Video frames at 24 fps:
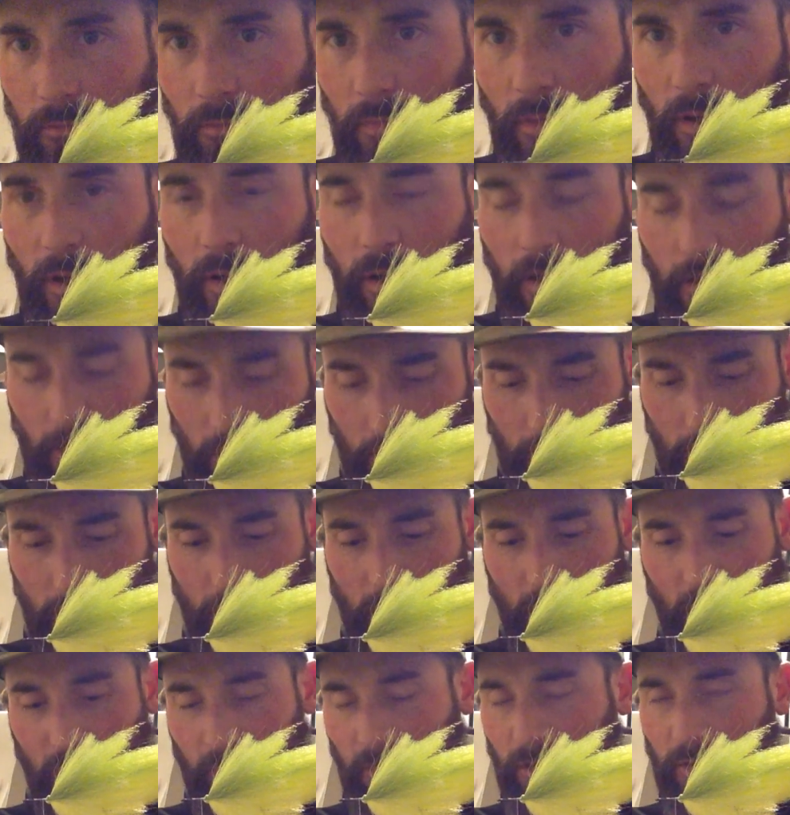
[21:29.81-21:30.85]

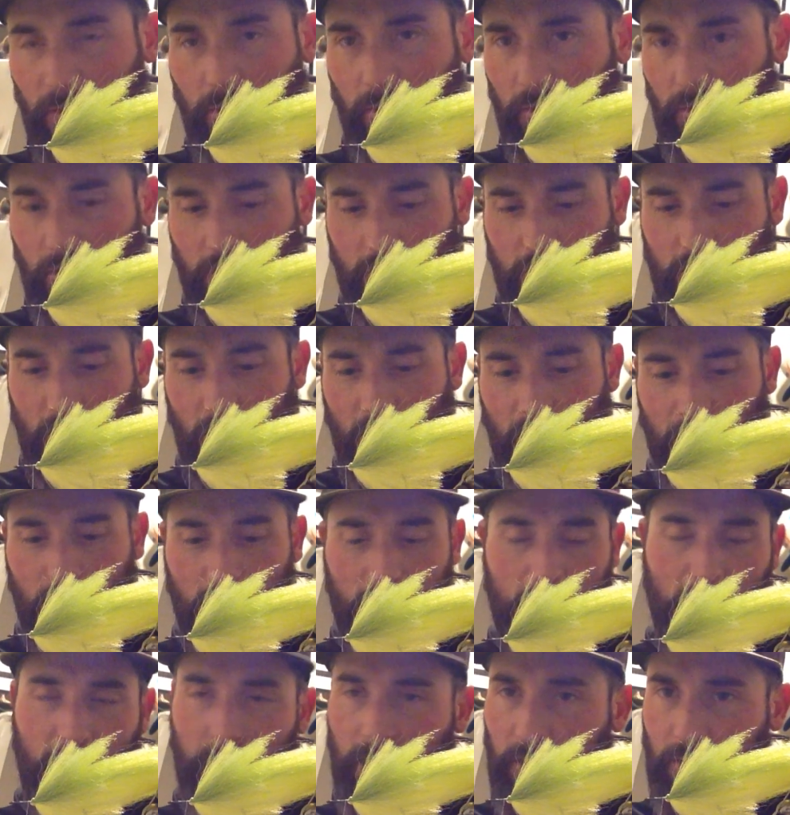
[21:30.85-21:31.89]
and you tie
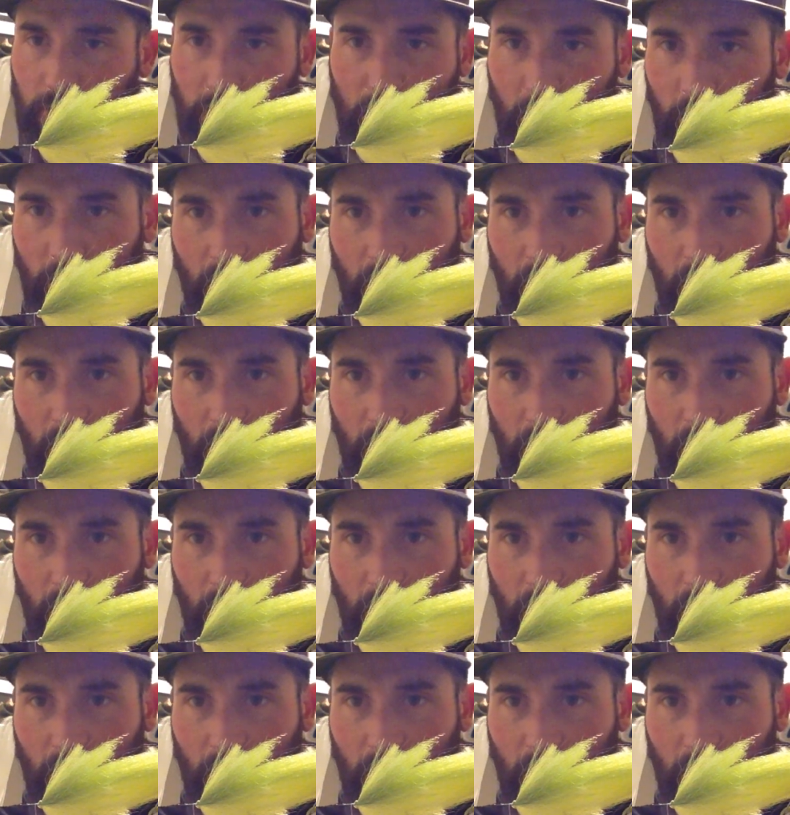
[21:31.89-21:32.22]
them in